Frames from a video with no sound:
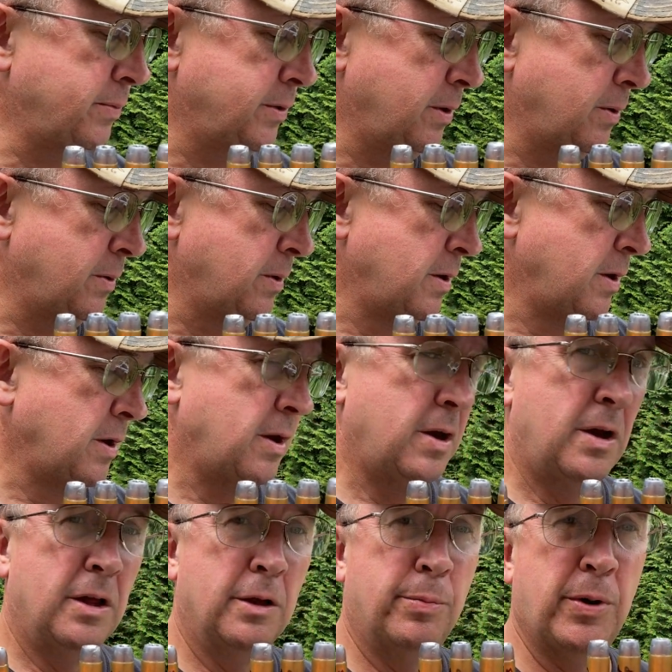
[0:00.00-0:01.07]
So
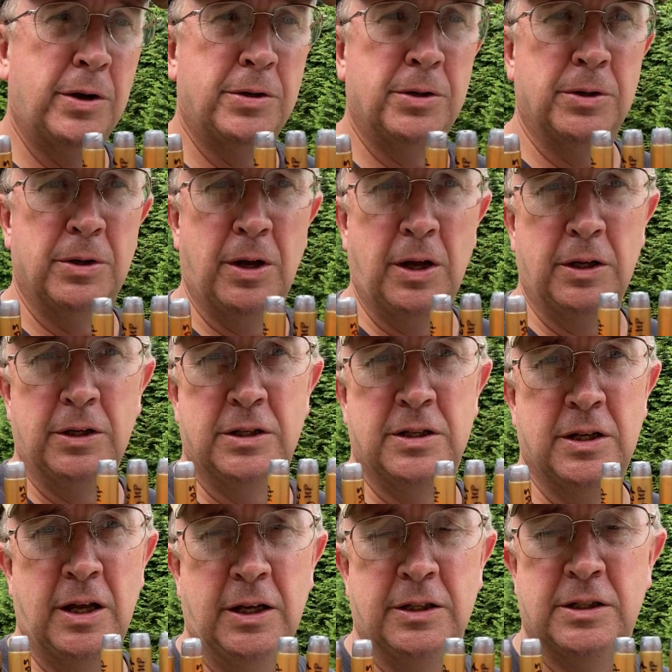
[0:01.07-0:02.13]
the pressure
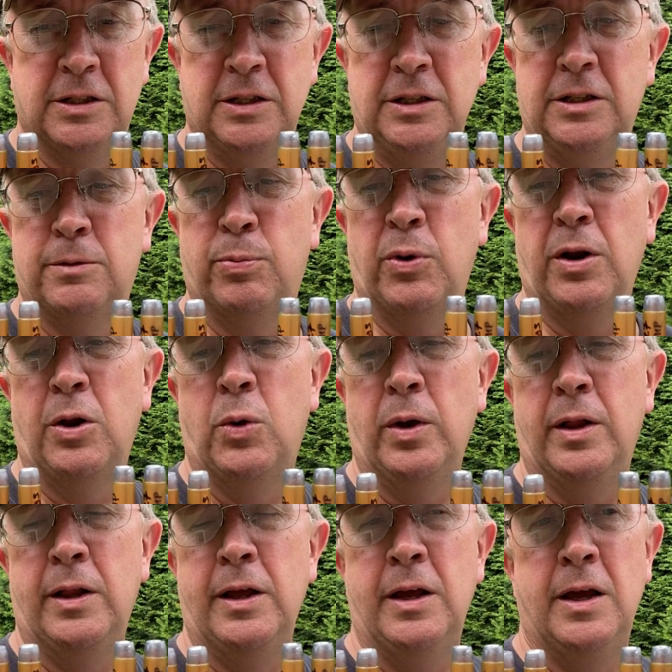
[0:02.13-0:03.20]
exceeds pretty
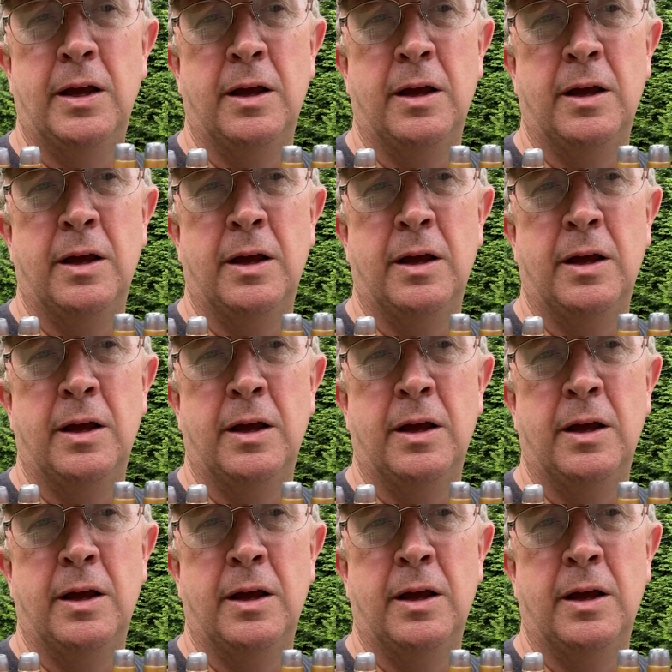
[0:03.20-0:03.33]
quickly.